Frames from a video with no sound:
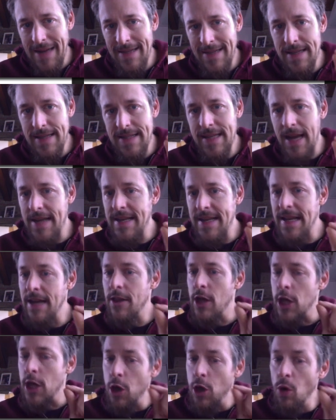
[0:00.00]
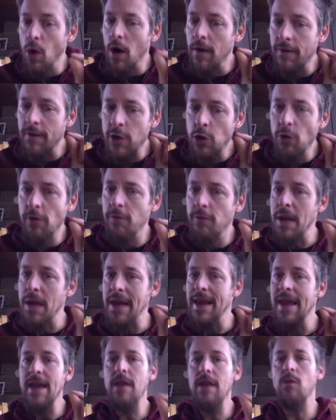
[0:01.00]
to this idea that you have
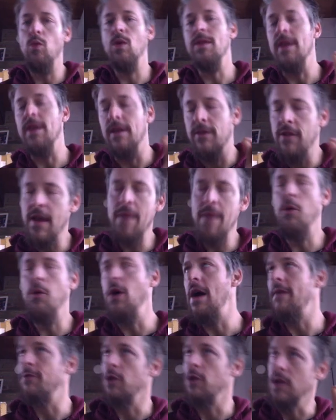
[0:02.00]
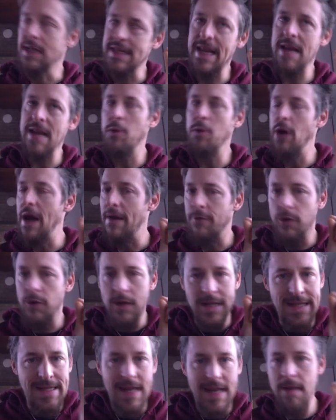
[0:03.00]
been hit with example after example after
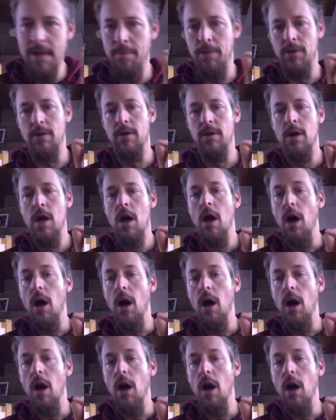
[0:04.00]
example